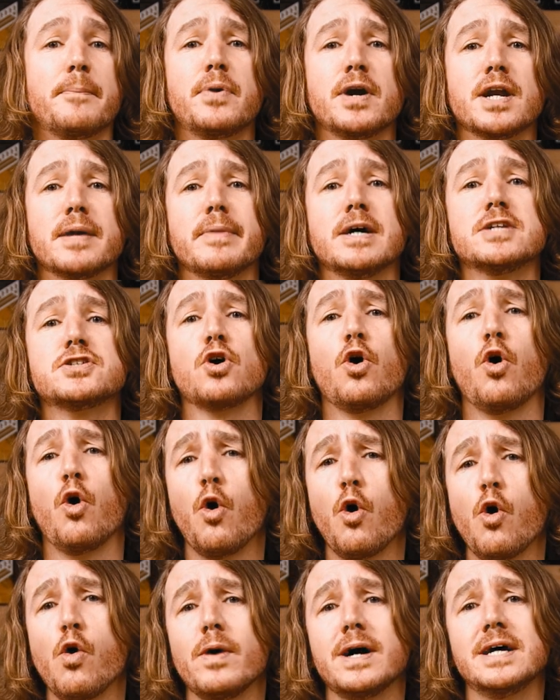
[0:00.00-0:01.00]
are pretty much
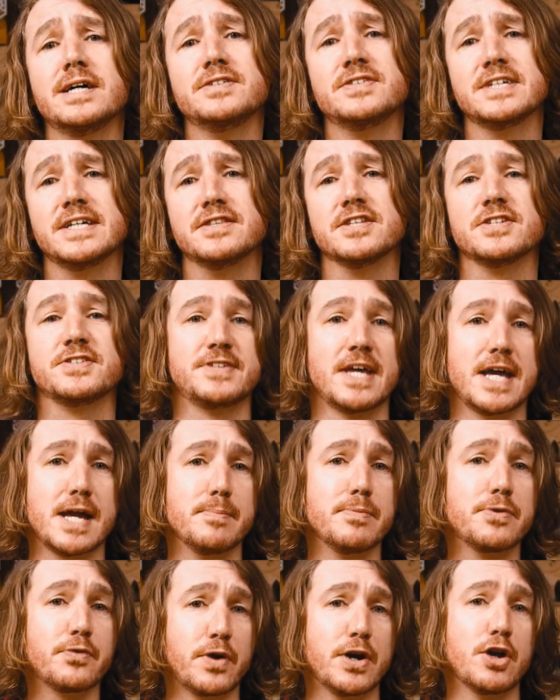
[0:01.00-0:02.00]
always in the
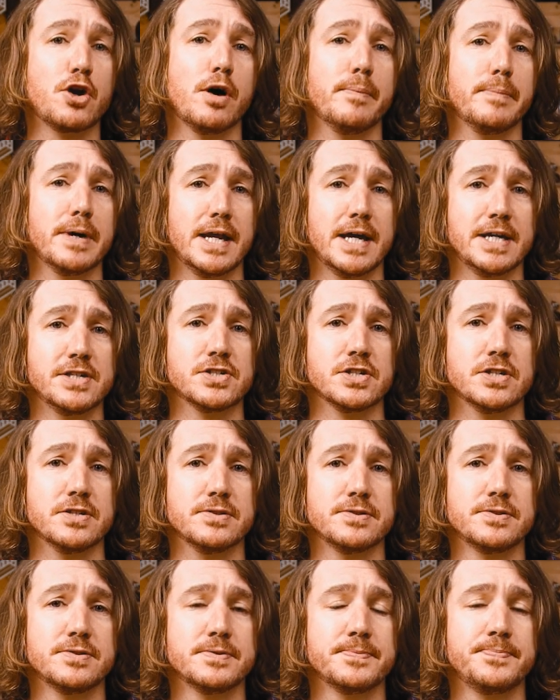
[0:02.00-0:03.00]
same three
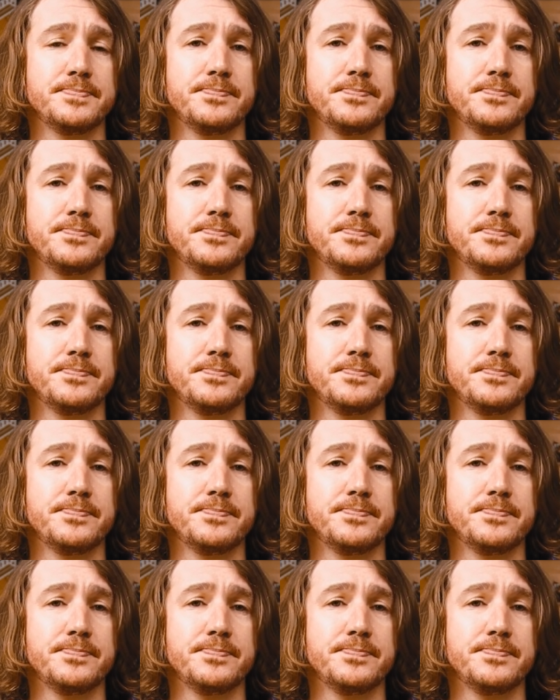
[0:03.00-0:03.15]
combinations,